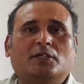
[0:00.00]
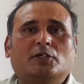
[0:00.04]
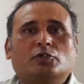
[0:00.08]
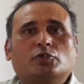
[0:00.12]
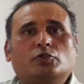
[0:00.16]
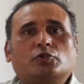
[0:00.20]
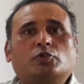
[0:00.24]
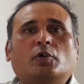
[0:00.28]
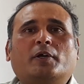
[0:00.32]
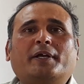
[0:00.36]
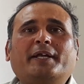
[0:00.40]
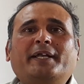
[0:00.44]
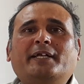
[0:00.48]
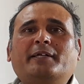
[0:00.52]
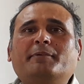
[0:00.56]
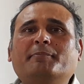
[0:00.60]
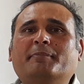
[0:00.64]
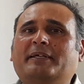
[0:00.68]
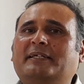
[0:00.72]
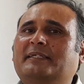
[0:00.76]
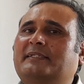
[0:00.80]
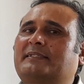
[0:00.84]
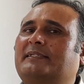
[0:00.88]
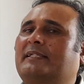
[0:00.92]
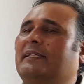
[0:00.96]
So it
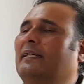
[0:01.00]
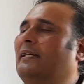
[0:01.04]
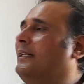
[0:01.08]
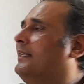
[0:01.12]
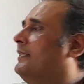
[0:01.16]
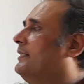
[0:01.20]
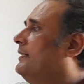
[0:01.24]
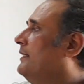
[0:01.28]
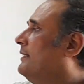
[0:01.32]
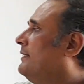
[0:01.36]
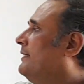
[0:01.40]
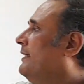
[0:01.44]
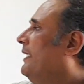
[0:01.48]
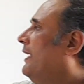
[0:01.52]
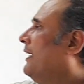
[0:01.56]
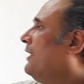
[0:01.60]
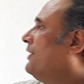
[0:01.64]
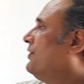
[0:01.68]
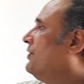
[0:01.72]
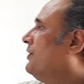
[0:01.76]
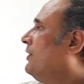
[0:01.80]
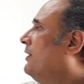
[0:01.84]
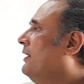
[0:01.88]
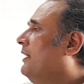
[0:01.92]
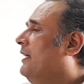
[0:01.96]
means this
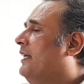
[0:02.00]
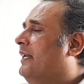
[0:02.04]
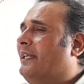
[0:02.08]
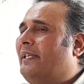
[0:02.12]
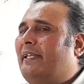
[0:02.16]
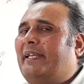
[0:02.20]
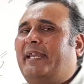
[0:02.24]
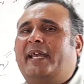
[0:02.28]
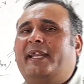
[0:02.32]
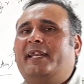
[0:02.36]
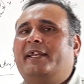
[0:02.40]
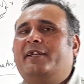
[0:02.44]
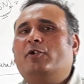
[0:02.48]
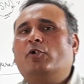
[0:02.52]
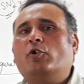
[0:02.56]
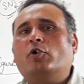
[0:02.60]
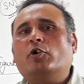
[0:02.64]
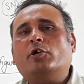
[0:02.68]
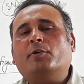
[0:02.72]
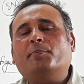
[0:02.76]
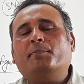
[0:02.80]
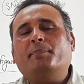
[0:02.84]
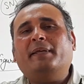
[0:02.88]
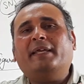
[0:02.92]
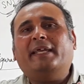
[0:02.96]
reaction
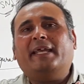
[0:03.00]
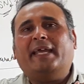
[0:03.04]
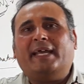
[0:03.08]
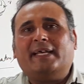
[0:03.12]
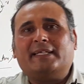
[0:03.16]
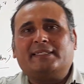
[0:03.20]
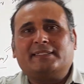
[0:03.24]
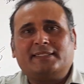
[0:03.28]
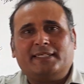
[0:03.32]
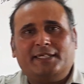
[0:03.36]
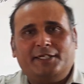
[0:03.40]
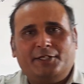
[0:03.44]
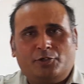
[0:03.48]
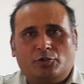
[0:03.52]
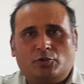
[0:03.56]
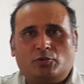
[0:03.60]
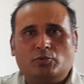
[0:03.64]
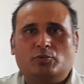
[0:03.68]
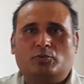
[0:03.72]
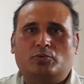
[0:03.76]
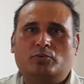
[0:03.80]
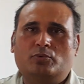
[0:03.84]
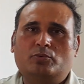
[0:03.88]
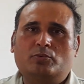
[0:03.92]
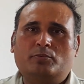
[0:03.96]
cannot be
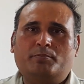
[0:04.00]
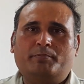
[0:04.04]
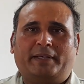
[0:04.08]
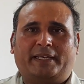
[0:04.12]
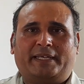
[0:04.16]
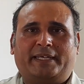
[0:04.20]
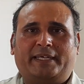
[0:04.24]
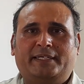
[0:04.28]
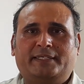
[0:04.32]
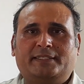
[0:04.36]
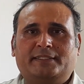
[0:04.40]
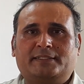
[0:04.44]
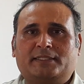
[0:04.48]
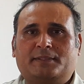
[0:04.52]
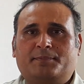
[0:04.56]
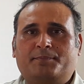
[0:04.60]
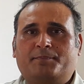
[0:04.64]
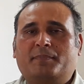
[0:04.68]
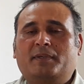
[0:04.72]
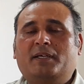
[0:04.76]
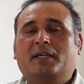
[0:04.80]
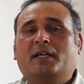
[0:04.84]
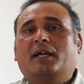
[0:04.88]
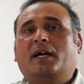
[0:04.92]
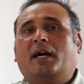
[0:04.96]
SN2 mechanism.
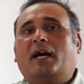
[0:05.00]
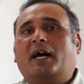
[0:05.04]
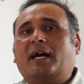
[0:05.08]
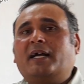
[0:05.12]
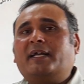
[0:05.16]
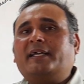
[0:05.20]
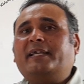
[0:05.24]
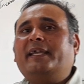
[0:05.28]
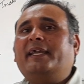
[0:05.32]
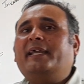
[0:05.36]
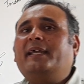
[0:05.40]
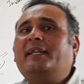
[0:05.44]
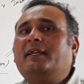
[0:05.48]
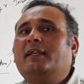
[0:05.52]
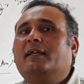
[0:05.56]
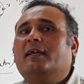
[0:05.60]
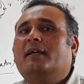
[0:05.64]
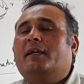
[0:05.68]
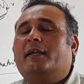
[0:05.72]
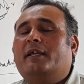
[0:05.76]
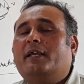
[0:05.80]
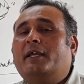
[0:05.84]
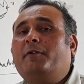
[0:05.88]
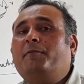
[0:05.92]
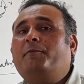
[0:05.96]
Again,
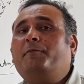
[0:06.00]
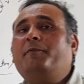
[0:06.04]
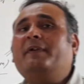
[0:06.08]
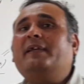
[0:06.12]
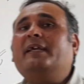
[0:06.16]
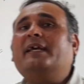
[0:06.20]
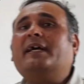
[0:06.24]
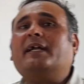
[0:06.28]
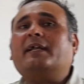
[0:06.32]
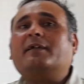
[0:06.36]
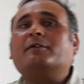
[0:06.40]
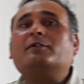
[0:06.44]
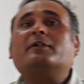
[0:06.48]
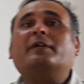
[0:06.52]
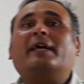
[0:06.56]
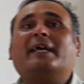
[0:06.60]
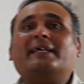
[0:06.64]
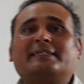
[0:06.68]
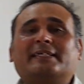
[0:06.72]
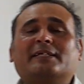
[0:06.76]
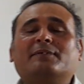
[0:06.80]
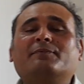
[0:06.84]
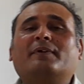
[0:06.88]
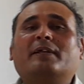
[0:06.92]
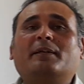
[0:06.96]
if we are
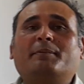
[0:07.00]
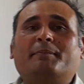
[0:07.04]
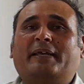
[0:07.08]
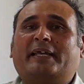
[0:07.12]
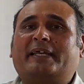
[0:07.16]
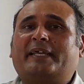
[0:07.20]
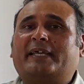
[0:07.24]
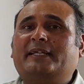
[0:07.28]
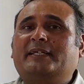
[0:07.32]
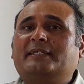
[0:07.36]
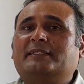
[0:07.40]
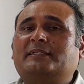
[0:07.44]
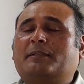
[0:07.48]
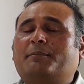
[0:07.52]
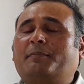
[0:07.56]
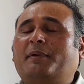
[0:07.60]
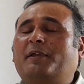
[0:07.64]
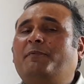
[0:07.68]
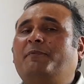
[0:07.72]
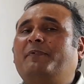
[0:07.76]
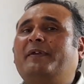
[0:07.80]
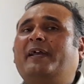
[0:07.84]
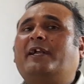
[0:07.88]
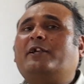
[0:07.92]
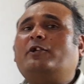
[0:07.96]
SN1 mechanism,
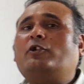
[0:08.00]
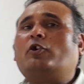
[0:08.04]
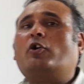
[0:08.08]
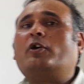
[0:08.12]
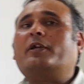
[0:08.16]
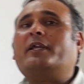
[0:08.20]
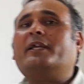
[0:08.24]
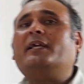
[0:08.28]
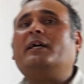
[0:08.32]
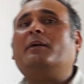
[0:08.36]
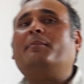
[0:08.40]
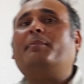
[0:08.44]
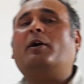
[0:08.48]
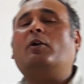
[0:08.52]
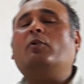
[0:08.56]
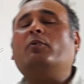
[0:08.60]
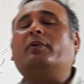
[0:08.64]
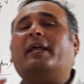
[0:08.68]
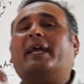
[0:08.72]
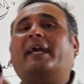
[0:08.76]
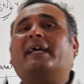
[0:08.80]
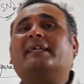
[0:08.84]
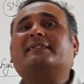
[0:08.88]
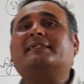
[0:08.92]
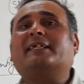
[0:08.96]
if we are talking
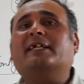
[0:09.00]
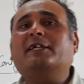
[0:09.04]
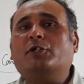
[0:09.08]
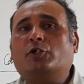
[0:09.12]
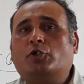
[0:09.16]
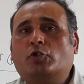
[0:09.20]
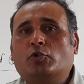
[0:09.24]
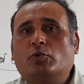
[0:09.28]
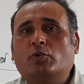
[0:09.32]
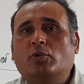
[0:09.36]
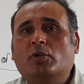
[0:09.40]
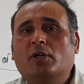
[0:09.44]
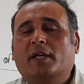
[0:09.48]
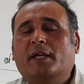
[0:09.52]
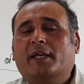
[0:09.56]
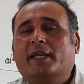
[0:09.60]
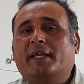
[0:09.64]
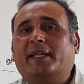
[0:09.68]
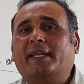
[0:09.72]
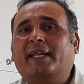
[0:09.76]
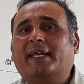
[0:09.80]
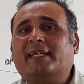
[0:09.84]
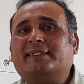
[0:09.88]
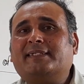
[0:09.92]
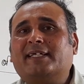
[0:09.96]
about SN2,
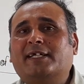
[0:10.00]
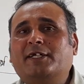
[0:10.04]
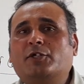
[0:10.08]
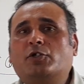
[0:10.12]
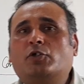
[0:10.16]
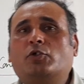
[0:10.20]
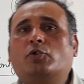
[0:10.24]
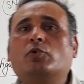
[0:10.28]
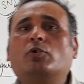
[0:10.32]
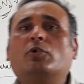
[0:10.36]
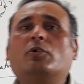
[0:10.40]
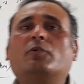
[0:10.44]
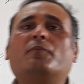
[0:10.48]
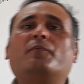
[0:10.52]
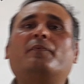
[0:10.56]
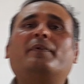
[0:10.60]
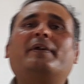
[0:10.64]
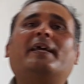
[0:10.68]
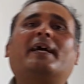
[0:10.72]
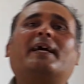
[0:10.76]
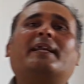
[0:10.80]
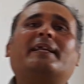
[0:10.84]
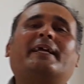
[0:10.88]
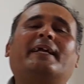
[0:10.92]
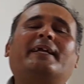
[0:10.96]
in SN2 we
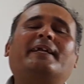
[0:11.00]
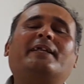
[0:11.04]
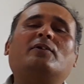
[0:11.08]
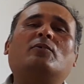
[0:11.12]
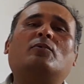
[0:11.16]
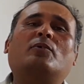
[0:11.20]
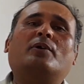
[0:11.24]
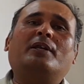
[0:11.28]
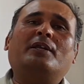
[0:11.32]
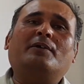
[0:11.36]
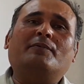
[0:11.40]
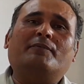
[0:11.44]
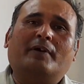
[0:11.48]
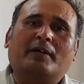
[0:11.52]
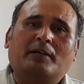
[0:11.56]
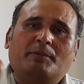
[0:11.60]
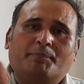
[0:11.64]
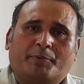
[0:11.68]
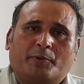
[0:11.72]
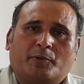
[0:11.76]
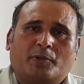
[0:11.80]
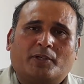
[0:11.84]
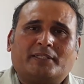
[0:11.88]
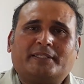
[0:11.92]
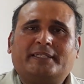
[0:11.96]
are getting only one
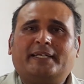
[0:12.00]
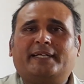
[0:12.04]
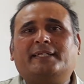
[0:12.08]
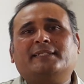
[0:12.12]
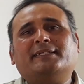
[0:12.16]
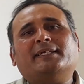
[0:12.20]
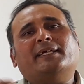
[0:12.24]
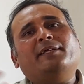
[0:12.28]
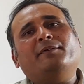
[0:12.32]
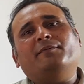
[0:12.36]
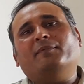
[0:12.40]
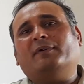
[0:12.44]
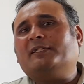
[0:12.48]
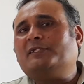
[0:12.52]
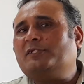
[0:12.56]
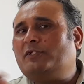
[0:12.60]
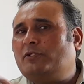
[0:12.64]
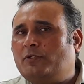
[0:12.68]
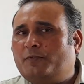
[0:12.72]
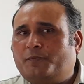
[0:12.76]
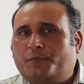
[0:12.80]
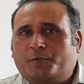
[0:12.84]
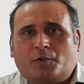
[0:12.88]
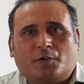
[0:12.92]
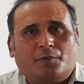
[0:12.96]
product, that is the inversion
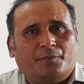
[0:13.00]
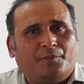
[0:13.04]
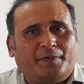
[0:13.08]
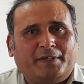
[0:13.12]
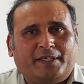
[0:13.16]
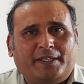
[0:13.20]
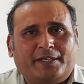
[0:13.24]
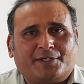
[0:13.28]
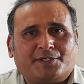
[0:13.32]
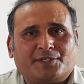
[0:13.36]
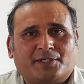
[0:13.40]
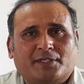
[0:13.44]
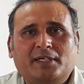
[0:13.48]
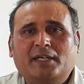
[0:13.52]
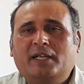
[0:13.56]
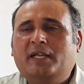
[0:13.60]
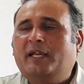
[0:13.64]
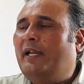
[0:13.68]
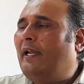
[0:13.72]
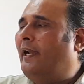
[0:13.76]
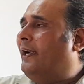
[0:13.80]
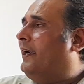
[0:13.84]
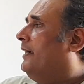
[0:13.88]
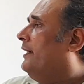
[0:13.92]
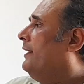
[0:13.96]
of configuration,
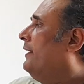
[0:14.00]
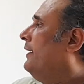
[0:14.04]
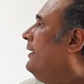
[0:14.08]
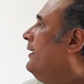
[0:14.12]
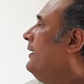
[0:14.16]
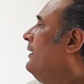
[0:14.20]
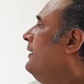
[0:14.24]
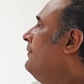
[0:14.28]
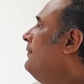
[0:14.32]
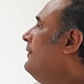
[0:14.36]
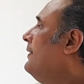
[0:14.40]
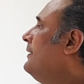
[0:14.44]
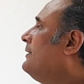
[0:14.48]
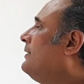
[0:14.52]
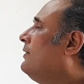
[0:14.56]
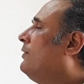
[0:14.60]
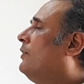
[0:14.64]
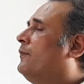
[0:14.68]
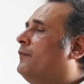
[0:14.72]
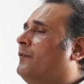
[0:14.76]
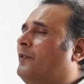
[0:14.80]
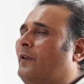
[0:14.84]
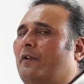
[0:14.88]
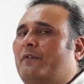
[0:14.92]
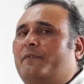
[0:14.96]
and here inversion
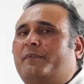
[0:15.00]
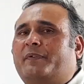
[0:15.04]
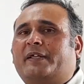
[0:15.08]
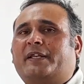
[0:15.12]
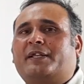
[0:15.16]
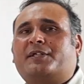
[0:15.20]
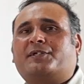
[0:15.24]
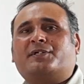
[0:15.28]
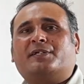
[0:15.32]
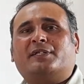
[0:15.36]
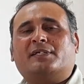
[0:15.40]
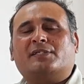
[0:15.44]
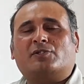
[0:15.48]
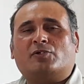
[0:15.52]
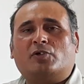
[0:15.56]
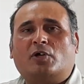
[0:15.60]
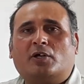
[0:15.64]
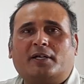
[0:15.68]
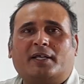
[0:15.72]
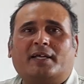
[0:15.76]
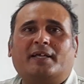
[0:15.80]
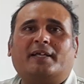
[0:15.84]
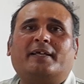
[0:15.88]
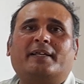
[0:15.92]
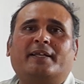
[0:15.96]
of configuration is
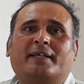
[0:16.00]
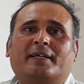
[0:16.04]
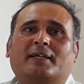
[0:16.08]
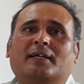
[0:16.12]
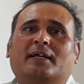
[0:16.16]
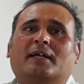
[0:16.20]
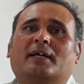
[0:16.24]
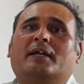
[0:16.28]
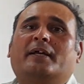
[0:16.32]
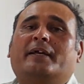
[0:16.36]
not occurring.